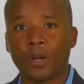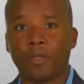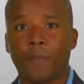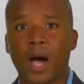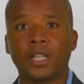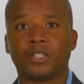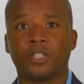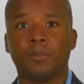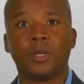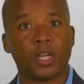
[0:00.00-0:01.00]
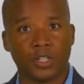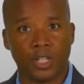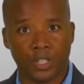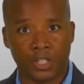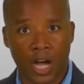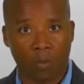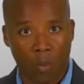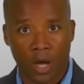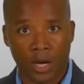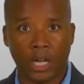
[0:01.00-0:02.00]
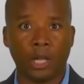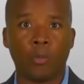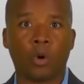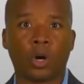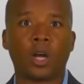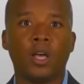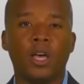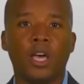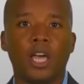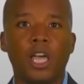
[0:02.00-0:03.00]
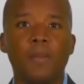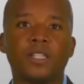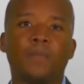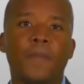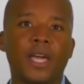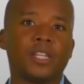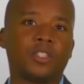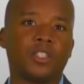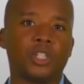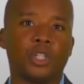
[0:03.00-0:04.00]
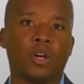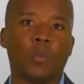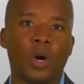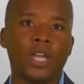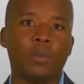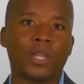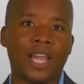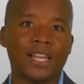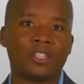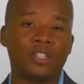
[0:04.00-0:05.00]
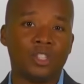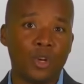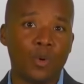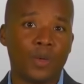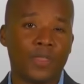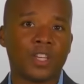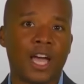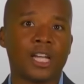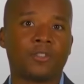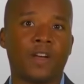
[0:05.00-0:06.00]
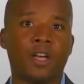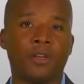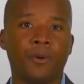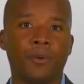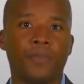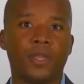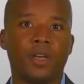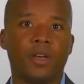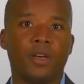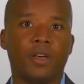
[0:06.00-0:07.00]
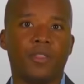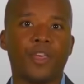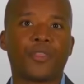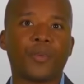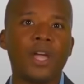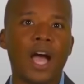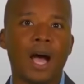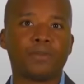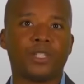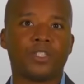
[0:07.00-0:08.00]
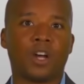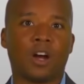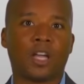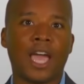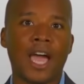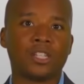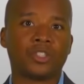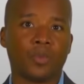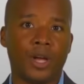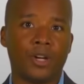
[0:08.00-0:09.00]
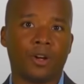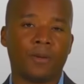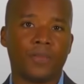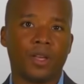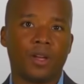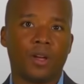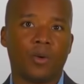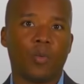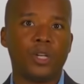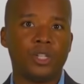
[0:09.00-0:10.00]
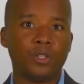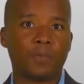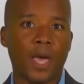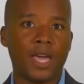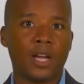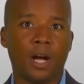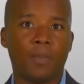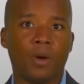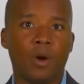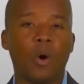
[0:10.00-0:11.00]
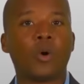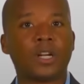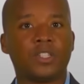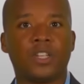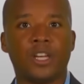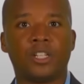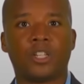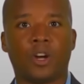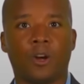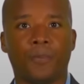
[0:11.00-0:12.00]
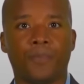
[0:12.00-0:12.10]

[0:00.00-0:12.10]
the policy because he does not want it anymore, he must make a decision on what he would like to do with his cash value. The three options are cash surrender, reduce paid up, or extended term.